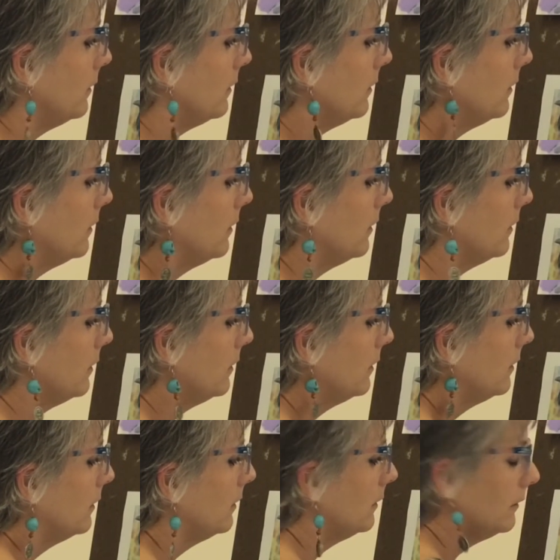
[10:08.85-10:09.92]
A
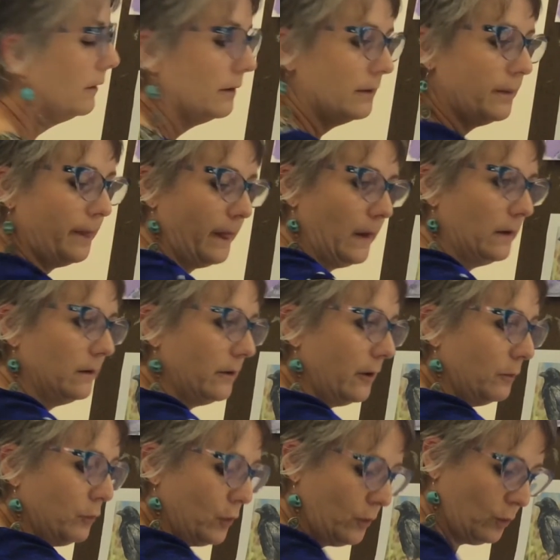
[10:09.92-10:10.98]

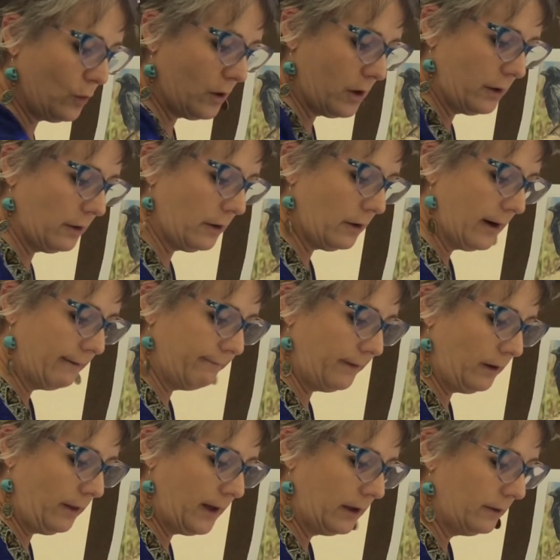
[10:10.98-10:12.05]
little more water. I
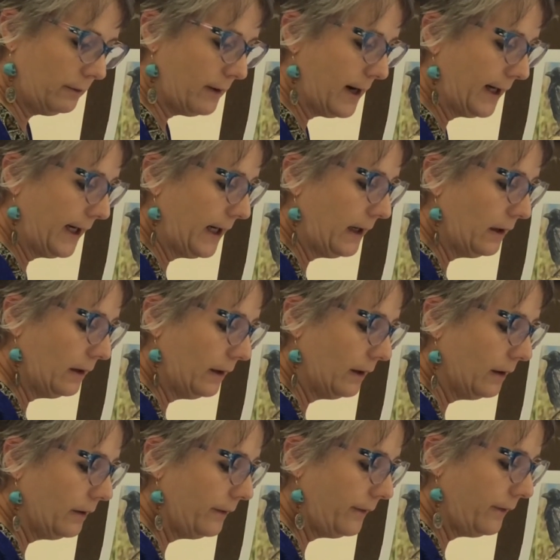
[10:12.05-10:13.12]
feel that
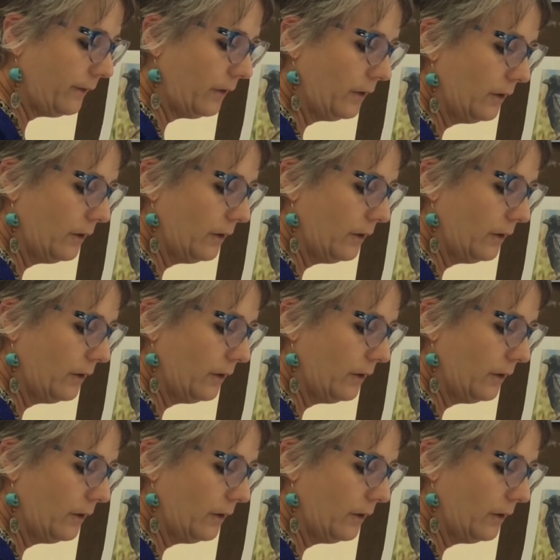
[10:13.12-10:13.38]
dragginess.